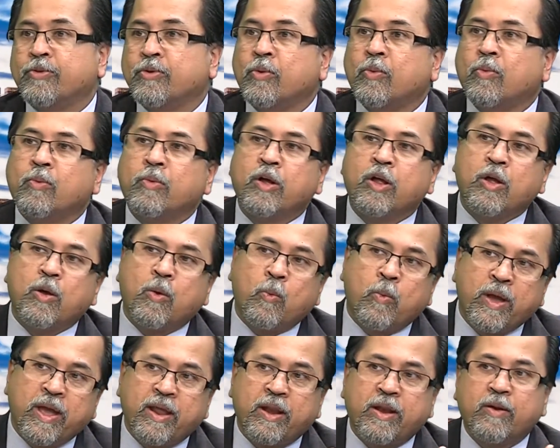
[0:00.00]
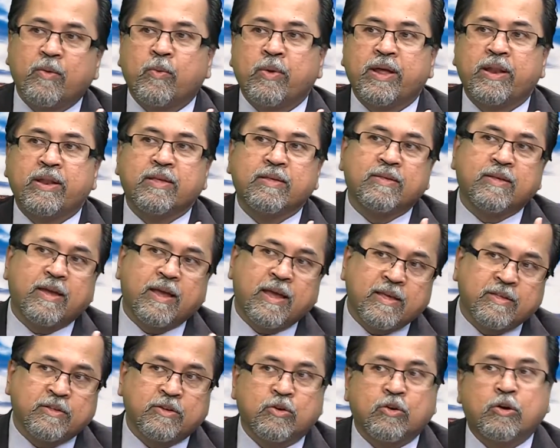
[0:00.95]
So where is
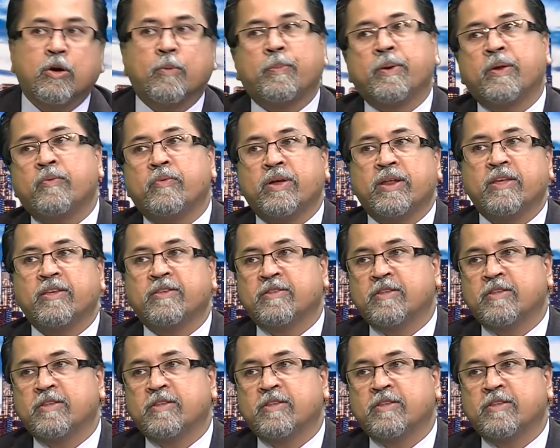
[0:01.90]
SCorp and where is